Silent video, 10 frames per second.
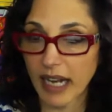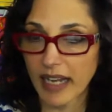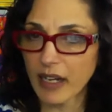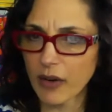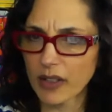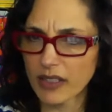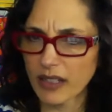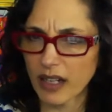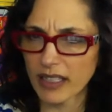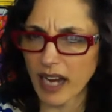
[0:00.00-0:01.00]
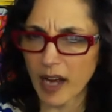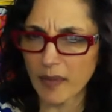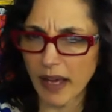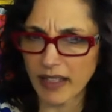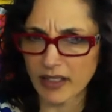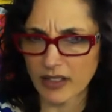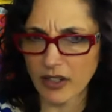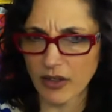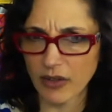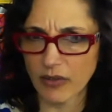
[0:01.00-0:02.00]
I know on the iPad there's
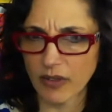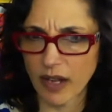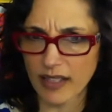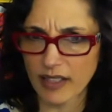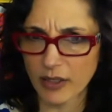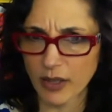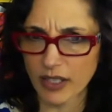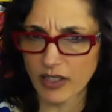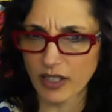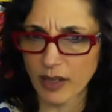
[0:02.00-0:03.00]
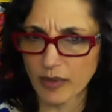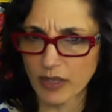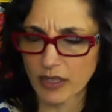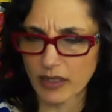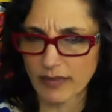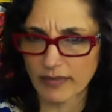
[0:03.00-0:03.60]
no ask a question option.